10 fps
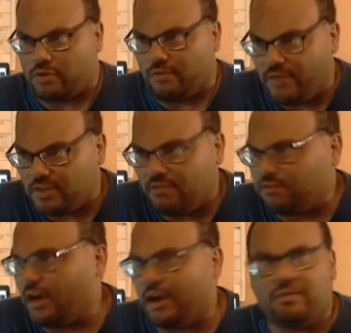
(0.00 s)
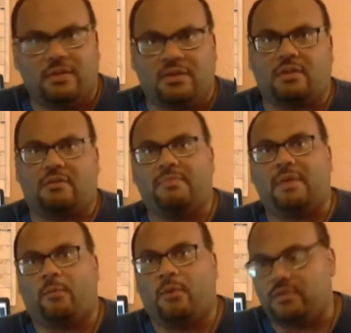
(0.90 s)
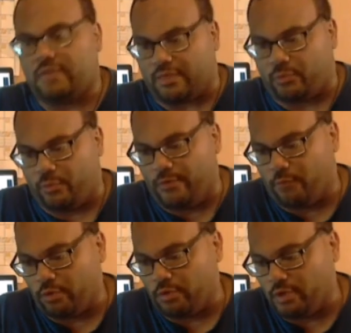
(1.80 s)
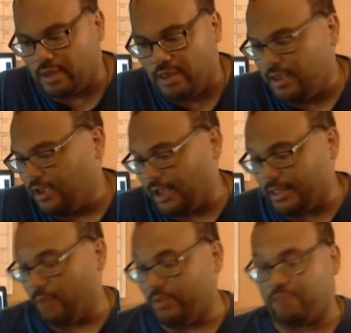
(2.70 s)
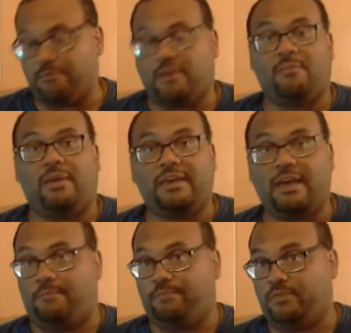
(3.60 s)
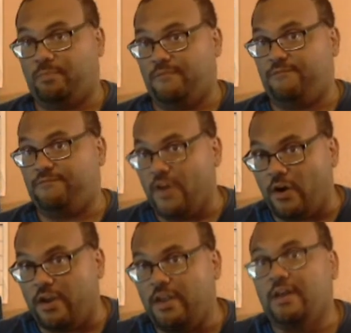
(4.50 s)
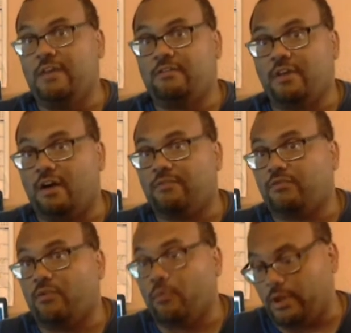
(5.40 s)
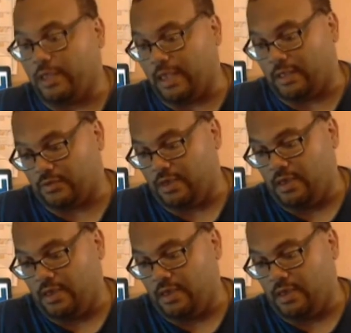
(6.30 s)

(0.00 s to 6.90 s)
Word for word: Defensive line, this is a team that runs that 3 4 look, and I would expect them again to be very tough to run against.